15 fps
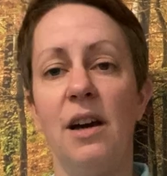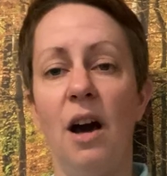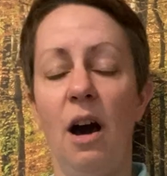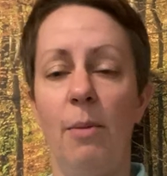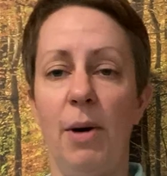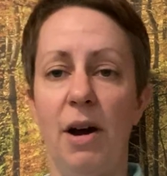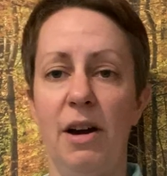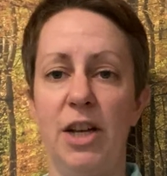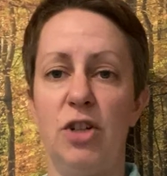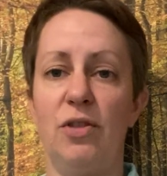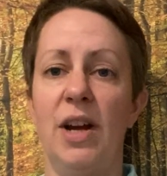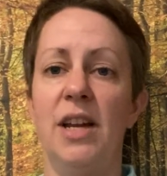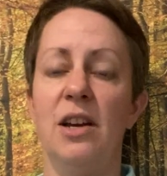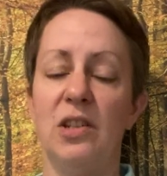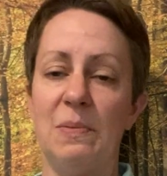
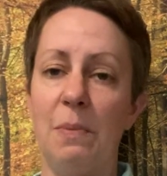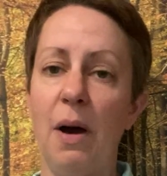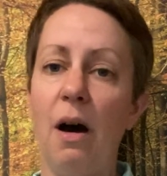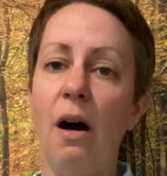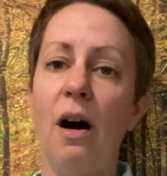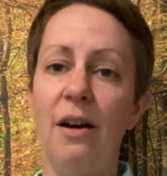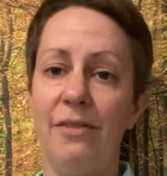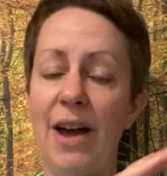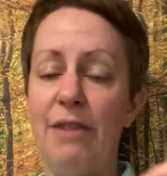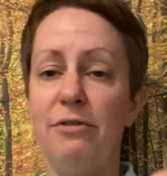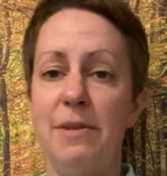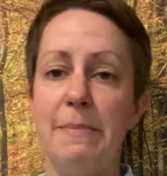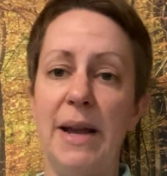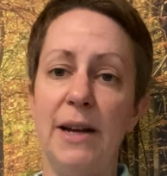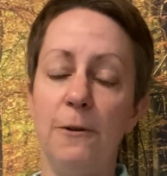carbohydrate as part of
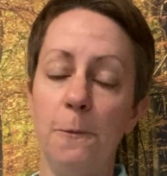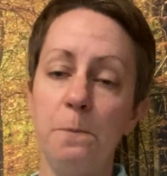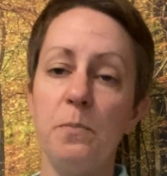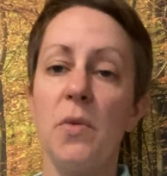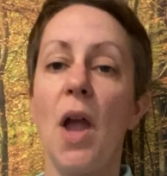every meal,